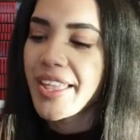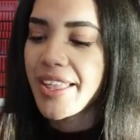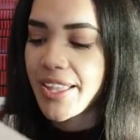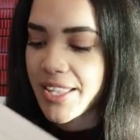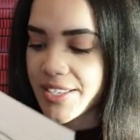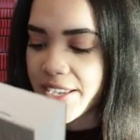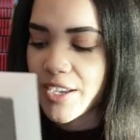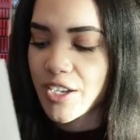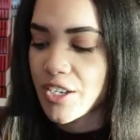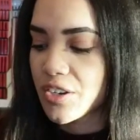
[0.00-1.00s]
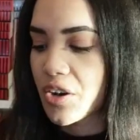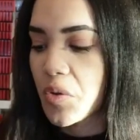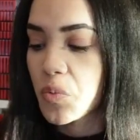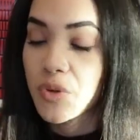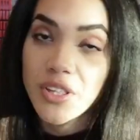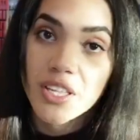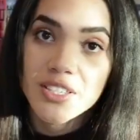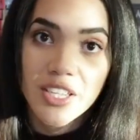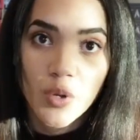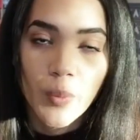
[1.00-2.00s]
and I can really
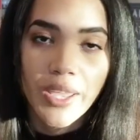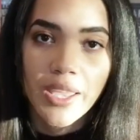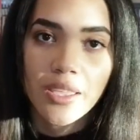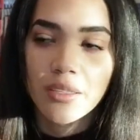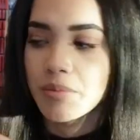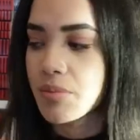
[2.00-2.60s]
take away